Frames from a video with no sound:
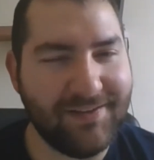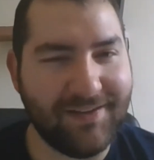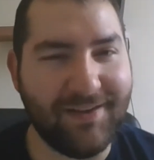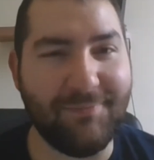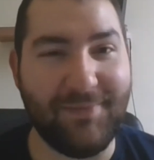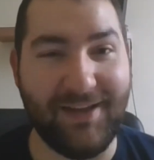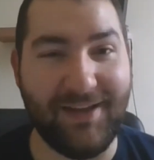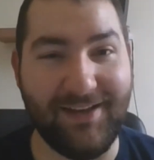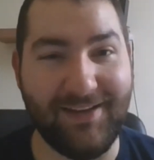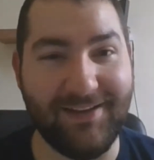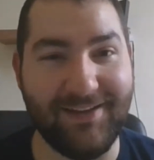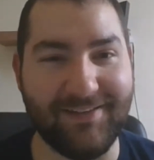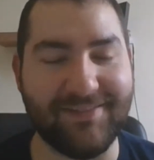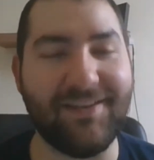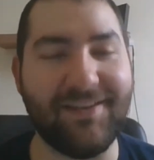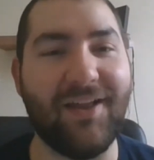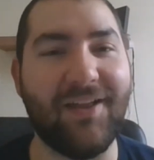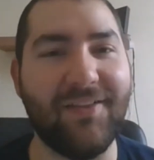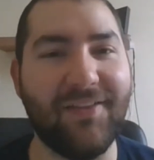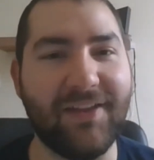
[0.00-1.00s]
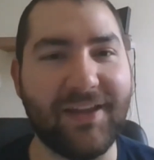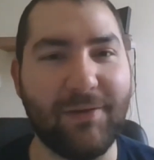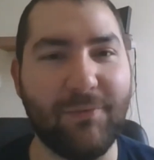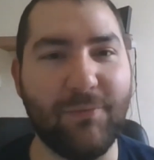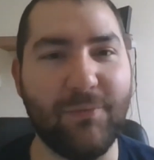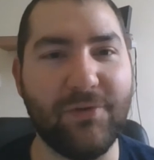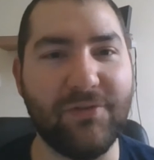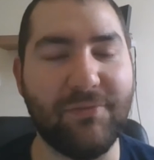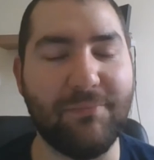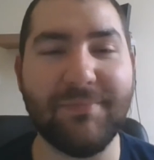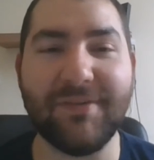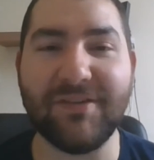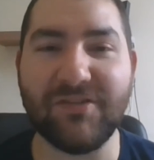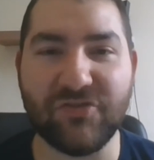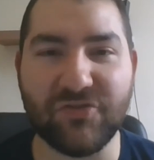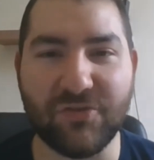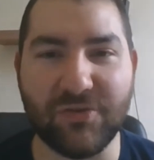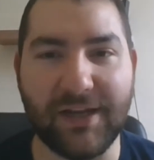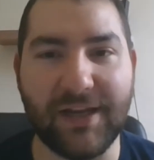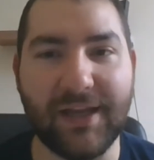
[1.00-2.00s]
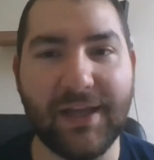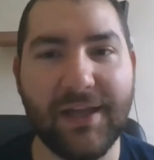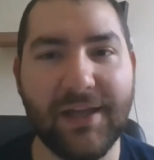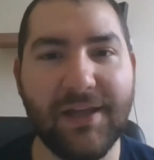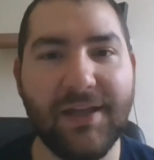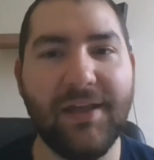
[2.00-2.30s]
I mean, it's not like it was a mystery